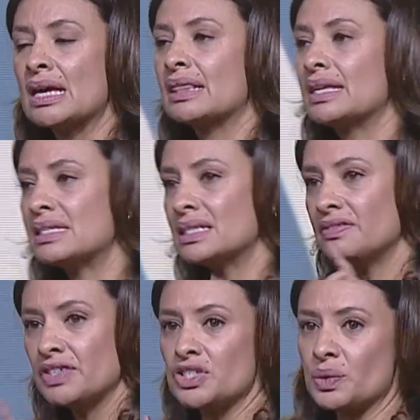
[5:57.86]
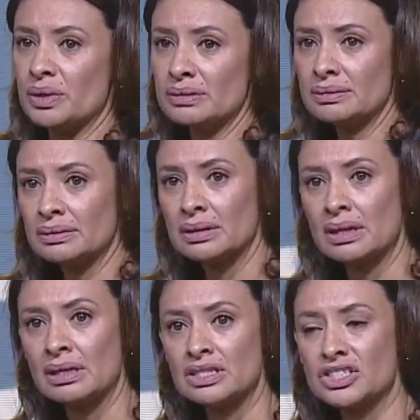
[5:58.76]
This individual
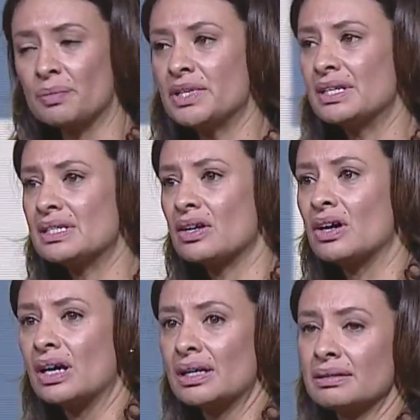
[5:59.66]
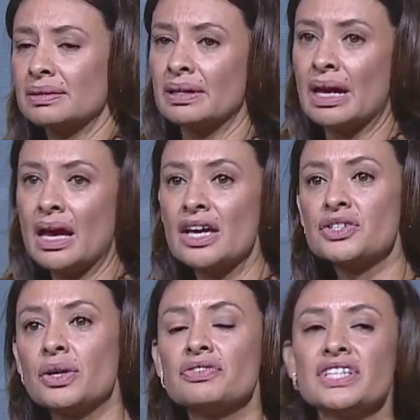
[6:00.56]
jumped in his car and
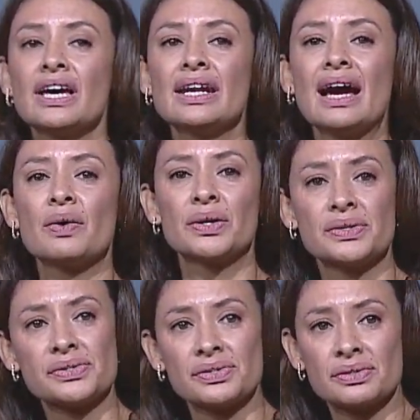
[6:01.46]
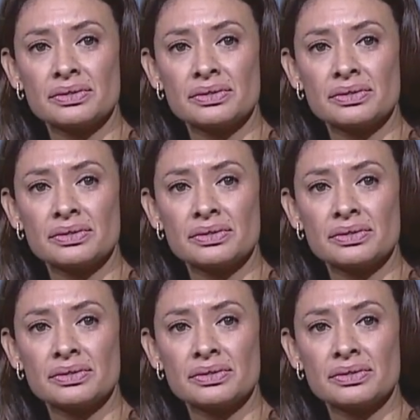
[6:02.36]
drove 10 hours